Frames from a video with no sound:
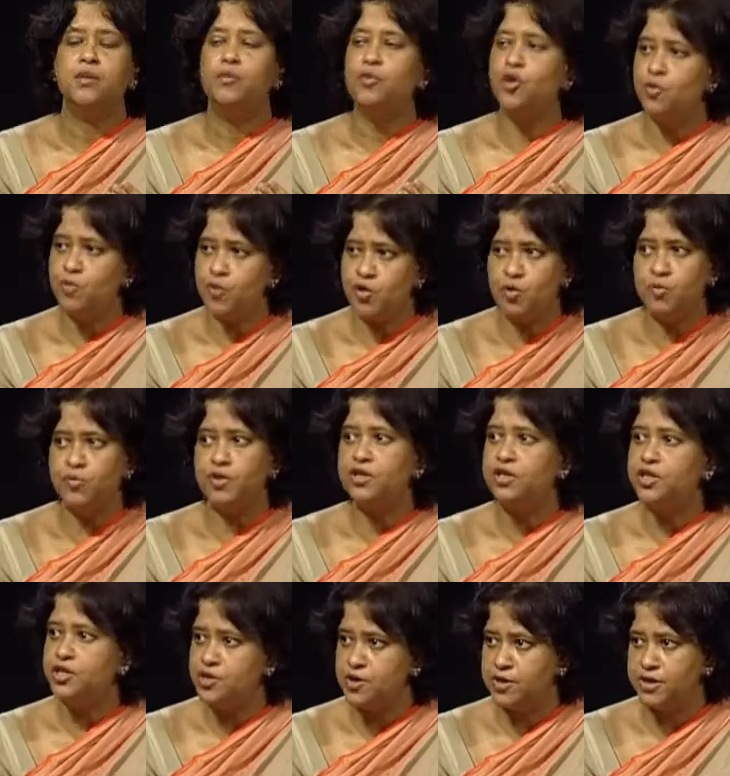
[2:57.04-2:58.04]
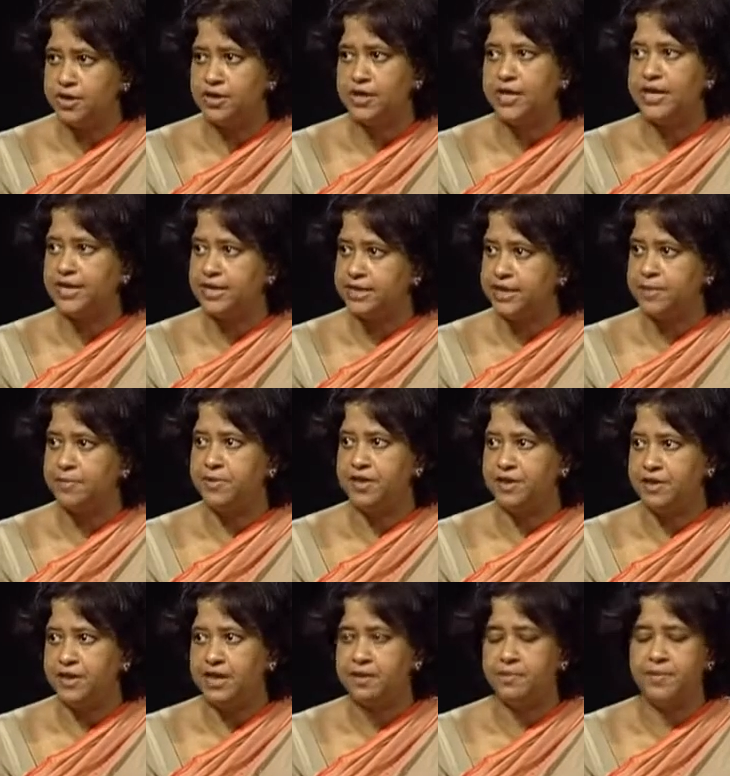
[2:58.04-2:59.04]
Brahmagupta did not
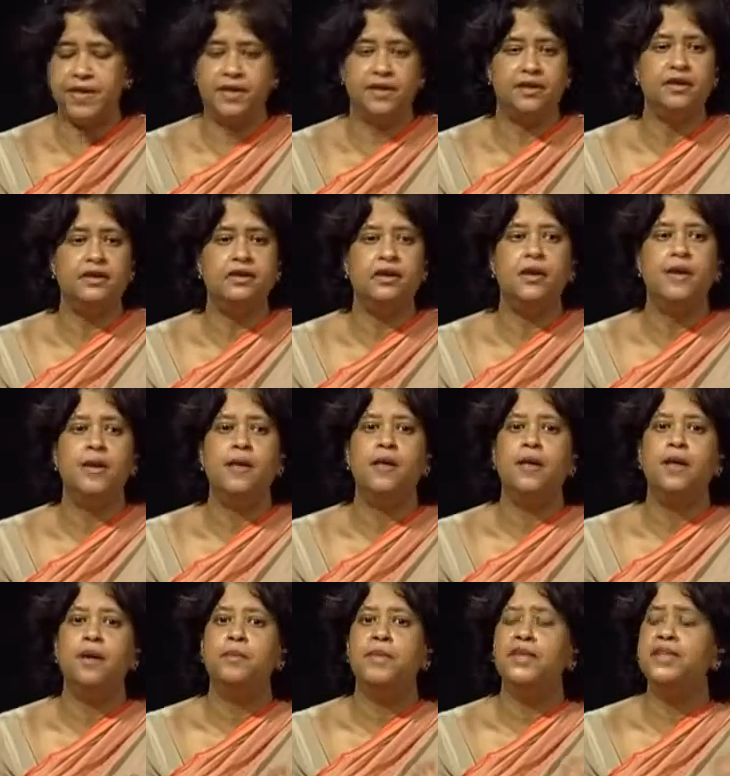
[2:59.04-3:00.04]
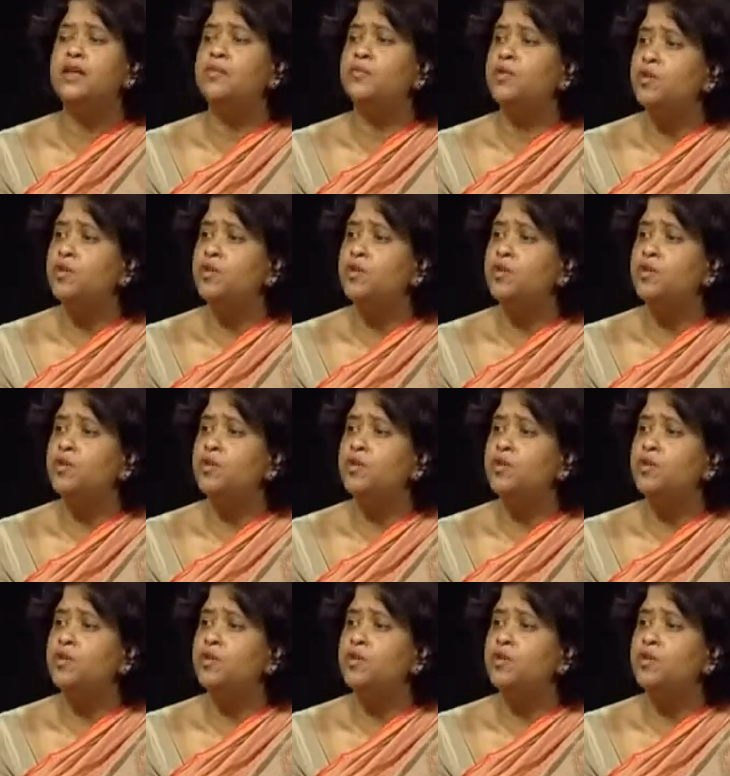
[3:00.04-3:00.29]
accept that method, but then